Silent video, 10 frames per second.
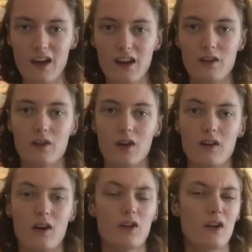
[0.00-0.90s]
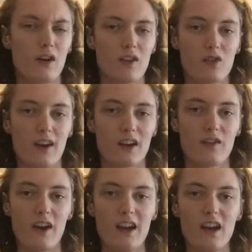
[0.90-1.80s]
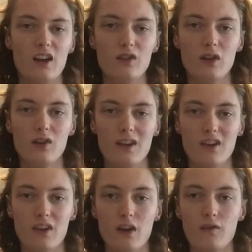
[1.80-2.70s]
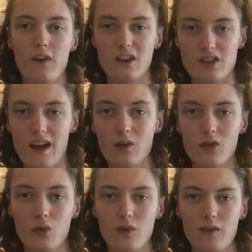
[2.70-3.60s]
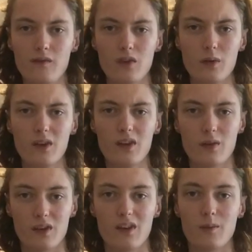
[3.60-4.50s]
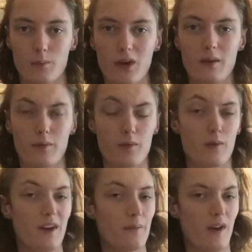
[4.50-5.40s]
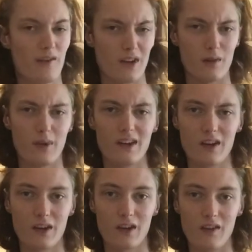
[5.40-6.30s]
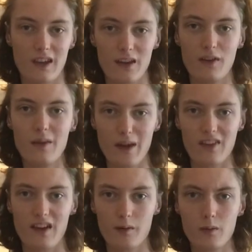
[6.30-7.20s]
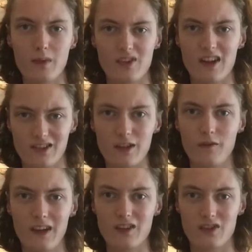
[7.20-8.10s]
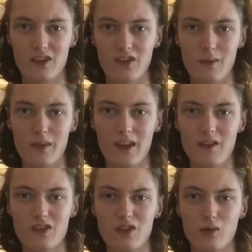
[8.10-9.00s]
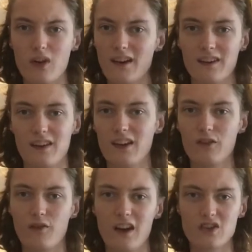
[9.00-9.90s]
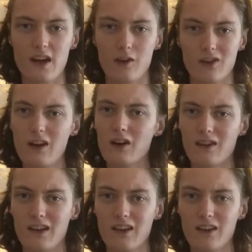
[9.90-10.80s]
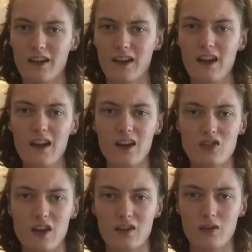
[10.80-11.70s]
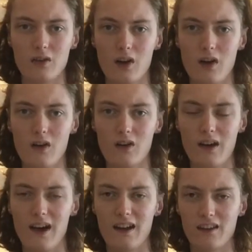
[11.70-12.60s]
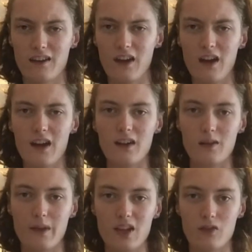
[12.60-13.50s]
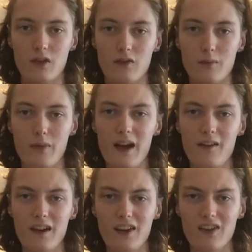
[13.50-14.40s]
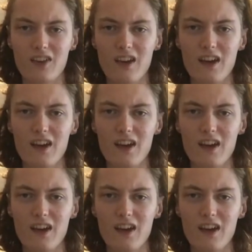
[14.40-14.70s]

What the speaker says: You've got on a lot of the tracks a very new disco French house sort of influence, which is pretty prevalent when you look at the remix album, which actually features some of the original 90s French house artists like Jacques Ducamp and Dimitri from Paris.